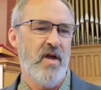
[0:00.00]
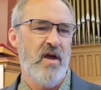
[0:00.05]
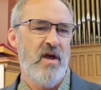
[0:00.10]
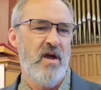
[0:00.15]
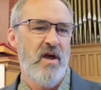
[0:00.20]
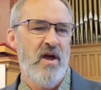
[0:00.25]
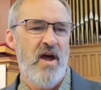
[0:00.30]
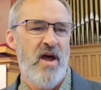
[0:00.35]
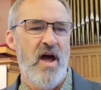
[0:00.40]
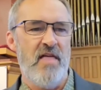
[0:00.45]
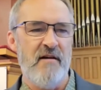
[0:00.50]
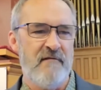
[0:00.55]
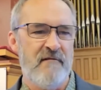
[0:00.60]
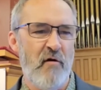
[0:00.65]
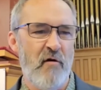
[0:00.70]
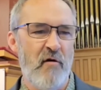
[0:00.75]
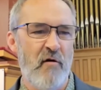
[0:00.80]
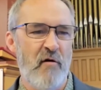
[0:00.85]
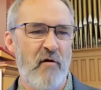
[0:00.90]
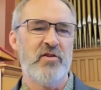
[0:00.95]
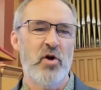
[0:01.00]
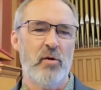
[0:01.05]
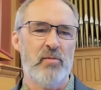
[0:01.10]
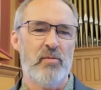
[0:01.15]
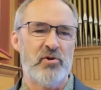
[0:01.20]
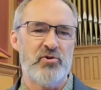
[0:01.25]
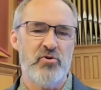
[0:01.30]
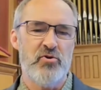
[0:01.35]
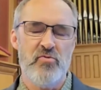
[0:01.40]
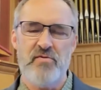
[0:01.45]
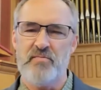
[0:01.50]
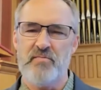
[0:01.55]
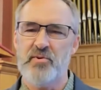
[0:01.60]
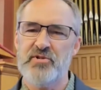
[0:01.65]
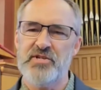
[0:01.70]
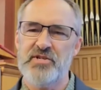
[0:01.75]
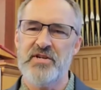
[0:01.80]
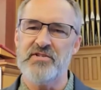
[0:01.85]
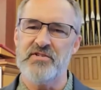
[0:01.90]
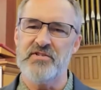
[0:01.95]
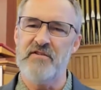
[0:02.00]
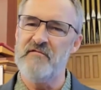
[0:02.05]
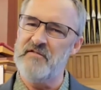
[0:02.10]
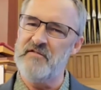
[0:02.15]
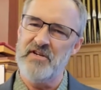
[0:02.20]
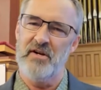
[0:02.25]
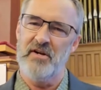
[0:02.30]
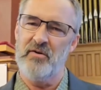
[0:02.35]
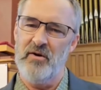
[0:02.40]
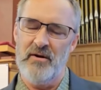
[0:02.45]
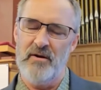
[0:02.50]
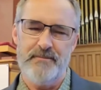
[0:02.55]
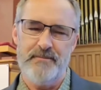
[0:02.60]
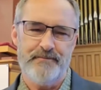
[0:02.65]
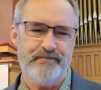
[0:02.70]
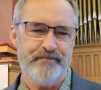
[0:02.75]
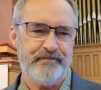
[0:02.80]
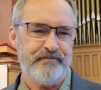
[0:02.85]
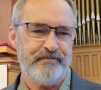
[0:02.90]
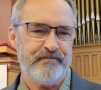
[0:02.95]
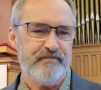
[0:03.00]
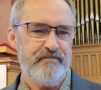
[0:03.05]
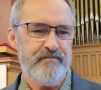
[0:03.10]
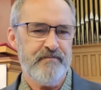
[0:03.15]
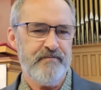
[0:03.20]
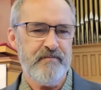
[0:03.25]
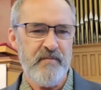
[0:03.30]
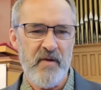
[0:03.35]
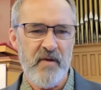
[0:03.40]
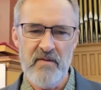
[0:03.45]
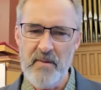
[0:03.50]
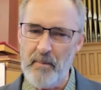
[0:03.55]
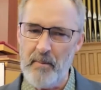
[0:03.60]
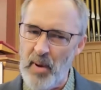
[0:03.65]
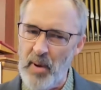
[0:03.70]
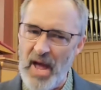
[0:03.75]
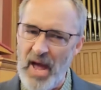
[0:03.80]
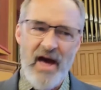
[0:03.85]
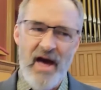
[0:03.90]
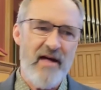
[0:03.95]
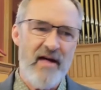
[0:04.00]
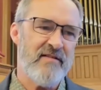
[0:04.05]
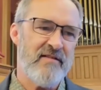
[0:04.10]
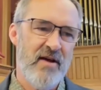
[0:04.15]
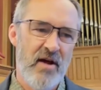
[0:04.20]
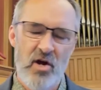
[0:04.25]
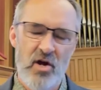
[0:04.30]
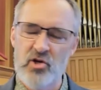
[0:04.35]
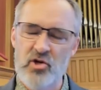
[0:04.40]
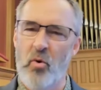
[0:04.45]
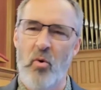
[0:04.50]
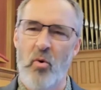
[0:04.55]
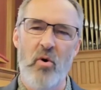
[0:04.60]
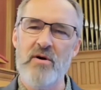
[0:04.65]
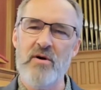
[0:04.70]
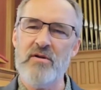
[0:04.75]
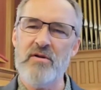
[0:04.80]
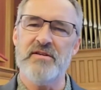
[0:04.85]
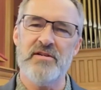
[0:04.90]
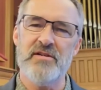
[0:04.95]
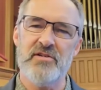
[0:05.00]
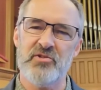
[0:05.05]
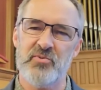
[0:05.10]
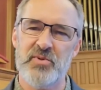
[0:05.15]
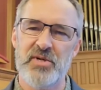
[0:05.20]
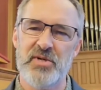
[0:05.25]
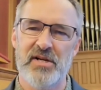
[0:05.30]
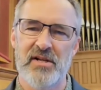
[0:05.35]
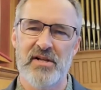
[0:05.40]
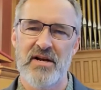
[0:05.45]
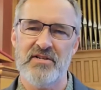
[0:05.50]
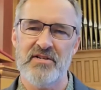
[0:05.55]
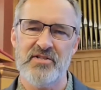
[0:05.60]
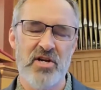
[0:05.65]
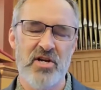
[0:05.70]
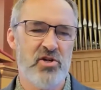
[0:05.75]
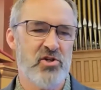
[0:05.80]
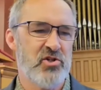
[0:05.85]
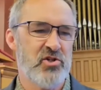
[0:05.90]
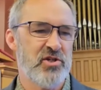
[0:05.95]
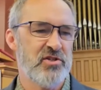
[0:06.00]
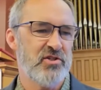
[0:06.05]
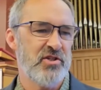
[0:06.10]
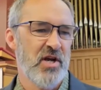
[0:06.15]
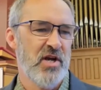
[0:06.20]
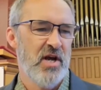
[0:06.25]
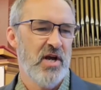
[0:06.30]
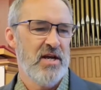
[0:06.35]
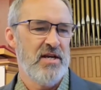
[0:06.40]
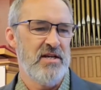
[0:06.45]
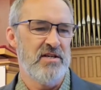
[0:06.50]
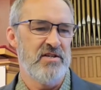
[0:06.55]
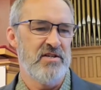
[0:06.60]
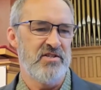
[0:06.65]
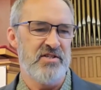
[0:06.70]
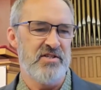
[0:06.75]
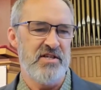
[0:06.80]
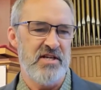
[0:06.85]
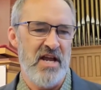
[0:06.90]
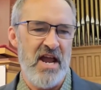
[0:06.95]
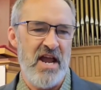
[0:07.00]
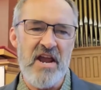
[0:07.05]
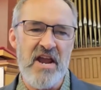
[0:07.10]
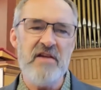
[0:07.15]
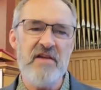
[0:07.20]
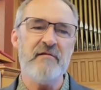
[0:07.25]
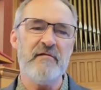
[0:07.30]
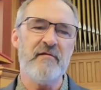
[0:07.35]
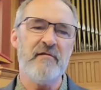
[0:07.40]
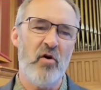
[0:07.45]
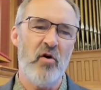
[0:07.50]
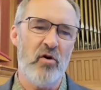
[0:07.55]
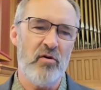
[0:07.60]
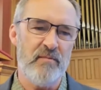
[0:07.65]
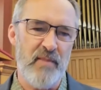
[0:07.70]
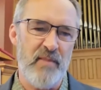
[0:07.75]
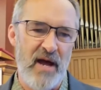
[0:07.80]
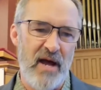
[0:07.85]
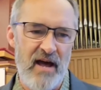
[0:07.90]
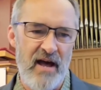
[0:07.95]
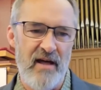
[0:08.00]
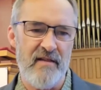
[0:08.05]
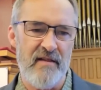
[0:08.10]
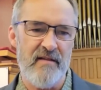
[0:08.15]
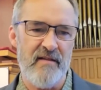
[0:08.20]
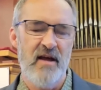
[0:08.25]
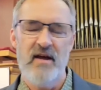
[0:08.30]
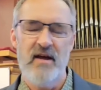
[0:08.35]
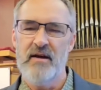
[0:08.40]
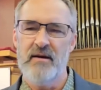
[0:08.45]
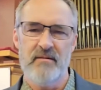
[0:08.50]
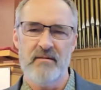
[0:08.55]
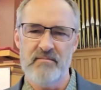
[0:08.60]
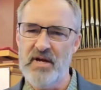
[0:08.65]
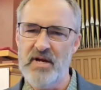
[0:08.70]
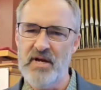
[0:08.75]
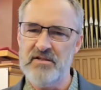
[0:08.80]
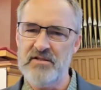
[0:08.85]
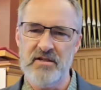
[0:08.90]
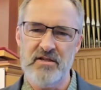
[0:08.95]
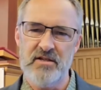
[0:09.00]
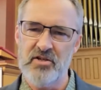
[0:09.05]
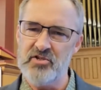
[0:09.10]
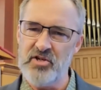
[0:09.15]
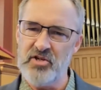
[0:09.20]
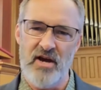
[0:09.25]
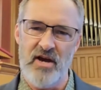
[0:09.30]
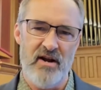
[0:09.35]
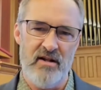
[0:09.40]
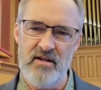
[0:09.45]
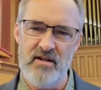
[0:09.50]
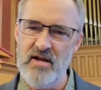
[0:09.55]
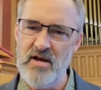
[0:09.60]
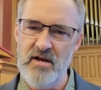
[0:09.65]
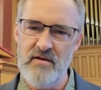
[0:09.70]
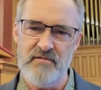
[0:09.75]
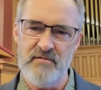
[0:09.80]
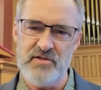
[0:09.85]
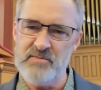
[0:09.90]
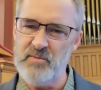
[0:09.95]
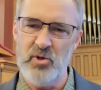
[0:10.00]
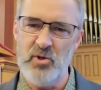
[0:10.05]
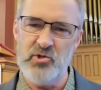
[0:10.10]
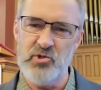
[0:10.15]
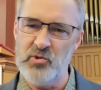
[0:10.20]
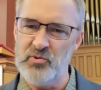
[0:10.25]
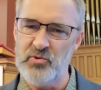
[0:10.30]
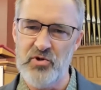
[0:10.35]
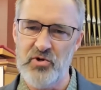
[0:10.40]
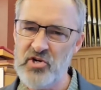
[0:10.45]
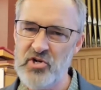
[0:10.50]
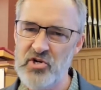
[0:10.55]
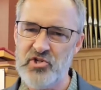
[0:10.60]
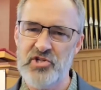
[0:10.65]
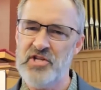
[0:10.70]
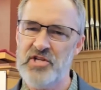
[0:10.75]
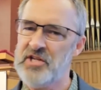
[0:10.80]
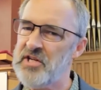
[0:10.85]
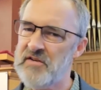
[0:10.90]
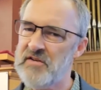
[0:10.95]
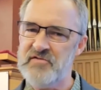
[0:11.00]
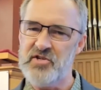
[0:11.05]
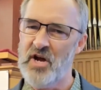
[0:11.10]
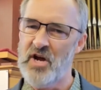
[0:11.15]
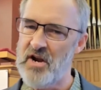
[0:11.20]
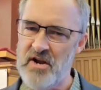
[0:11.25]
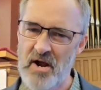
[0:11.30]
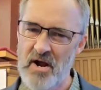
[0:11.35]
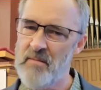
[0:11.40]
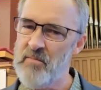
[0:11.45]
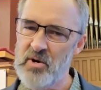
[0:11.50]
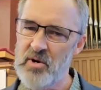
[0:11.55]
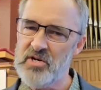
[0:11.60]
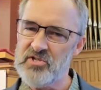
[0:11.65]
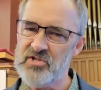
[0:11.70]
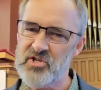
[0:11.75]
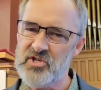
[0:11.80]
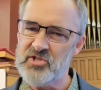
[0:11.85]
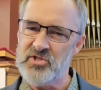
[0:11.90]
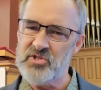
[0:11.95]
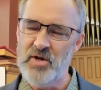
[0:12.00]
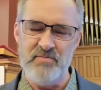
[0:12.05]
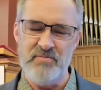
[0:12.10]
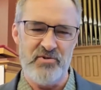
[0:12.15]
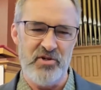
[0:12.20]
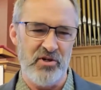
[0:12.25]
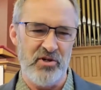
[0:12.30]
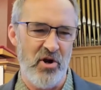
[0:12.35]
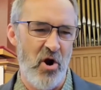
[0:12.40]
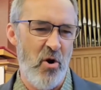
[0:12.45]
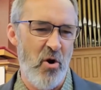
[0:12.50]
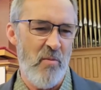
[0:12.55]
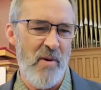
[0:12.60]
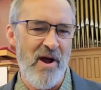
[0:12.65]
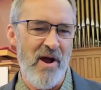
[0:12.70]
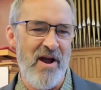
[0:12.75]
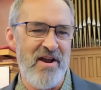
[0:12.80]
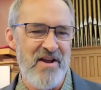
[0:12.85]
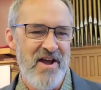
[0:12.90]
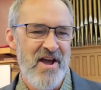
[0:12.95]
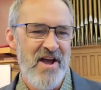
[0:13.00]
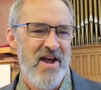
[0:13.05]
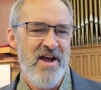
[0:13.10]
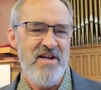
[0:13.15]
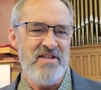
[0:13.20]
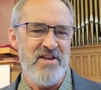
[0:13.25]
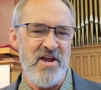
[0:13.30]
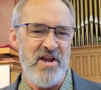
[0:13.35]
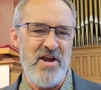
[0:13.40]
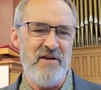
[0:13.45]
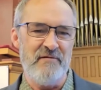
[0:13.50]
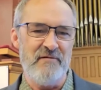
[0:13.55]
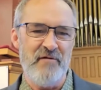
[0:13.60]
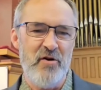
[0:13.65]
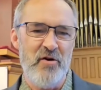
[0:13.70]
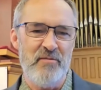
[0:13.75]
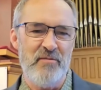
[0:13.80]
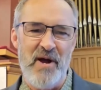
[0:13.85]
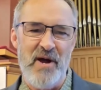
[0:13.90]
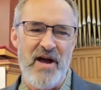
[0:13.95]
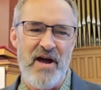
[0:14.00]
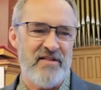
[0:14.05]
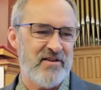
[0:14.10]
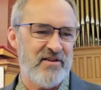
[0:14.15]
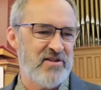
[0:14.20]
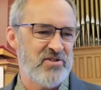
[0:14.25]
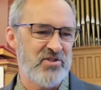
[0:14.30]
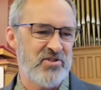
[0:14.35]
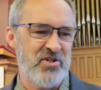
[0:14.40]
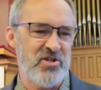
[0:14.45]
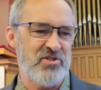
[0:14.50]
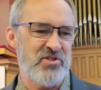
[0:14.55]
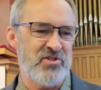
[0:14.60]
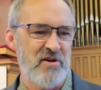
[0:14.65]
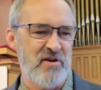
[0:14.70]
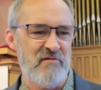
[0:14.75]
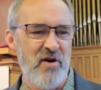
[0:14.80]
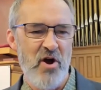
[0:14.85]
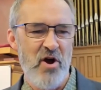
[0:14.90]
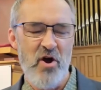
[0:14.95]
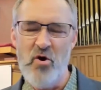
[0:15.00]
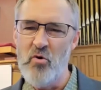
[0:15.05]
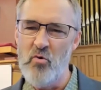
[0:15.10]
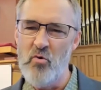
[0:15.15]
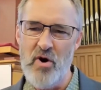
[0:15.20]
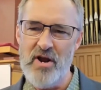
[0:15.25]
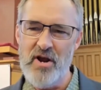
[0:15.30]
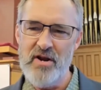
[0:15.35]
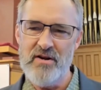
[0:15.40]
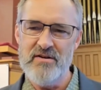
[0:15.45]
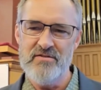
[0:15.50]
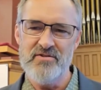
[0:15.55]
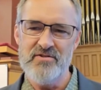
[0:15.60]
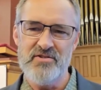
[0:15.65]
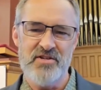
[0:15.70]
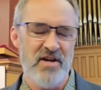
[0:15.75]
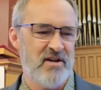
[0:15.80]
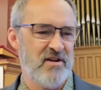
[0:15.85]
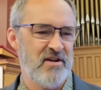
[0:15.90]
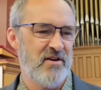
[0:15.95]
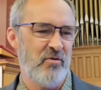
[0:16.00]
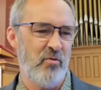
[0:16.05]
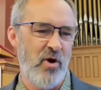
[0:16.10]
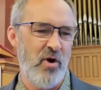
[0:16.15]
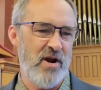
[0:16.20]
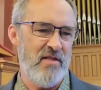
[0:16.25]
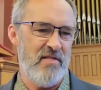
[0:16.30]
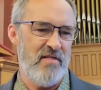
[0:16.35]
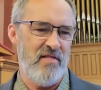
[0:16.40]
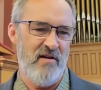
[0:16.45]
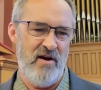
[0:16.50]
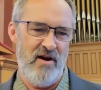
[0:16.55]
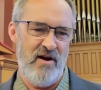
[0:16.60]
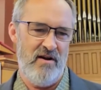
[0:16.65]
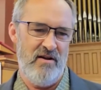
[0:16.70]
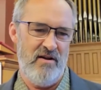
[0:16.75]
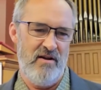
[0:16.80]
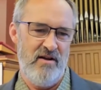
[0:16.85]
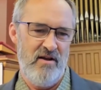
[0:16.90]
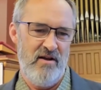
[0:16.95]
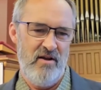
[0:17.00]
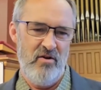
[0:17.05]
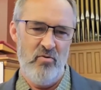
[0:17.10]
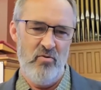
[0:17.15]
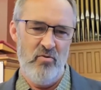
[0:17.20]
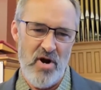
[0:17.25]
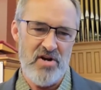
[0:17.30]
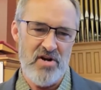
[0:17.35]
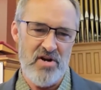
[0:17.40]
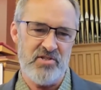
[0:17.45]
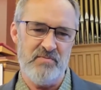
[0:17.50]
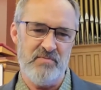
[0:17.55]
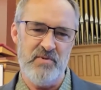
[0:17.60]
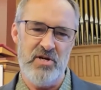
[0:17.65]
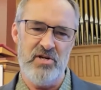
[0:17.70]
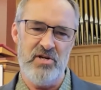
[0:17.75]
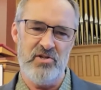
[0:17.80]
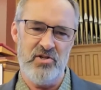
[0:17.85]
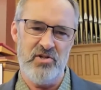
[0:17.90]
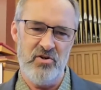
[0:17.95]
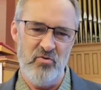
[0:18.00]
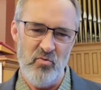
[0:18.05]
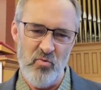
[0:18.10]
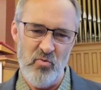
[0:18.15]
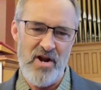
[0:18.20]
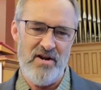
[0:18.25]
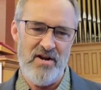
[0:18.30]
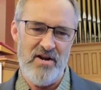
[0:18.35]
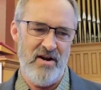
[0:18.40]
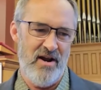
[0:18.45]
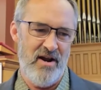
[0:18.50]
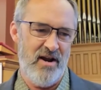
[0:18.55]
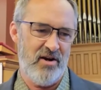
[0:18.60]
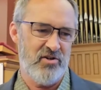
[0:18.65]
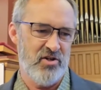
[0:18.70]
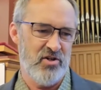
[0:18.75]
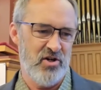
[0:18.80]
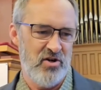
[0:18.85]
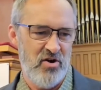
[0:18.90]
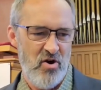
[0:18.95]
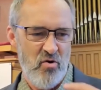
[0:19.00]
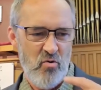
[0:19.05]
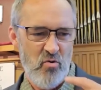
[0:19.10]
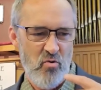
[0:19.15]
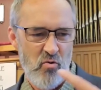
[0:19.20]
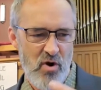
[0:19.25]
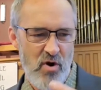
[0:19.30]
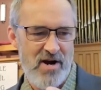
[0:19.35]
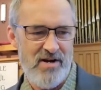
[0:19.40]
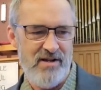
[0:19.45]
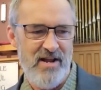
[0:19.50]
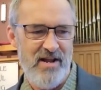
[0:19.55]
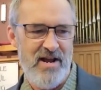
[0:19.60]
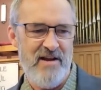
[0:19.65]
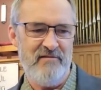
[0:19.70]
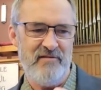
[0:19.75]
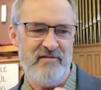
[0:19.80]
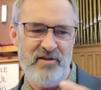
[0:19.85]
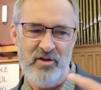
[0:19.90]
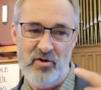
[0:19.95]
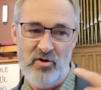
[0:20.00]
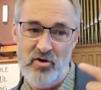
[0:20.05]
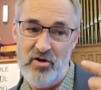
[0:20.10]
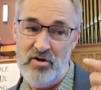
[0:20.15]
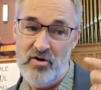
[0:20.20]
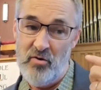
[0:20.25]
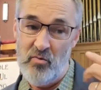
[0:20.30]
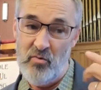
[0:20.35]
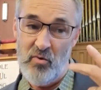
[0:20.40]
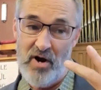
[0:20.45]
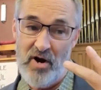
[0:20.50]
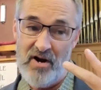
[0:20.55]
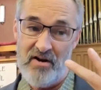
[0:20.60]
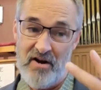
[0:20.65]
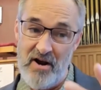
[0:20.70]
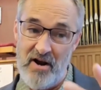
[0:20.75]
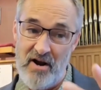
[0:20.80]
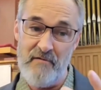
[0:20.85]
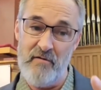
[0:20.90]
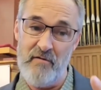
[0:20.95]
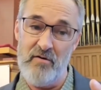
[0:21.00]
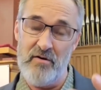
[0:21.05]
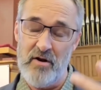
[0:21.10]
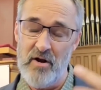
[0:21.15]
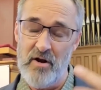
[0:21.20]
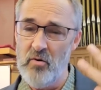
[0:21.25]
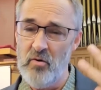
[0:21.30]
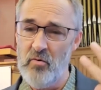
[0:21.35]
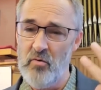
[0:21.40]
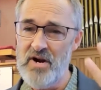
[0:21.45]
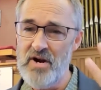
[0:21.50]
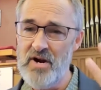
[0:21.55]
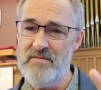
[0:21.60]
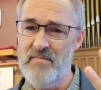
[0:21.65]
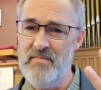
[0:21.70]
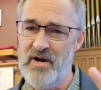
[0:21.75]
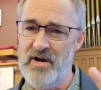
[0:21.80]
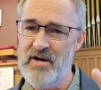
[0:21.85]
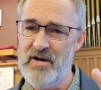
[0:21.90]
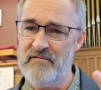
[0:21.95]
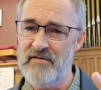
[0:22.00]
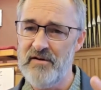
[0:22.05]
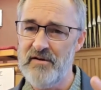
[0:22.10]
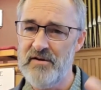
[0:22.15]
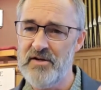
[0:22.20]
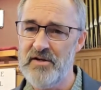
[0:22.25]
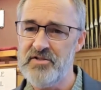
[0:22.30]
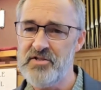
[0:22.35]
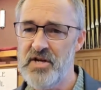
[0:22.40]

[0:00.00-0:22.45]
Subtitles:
And the fourth noble truth presents the vehicle, the path toward these realizations. It is the eightfold path. Man, you just gotta love a spiritual tradition that gives you a numbering system to go by. The eightfold path consists of right understanding, right thought, right speech, right action, right livelihood, right effort, right mindfulness,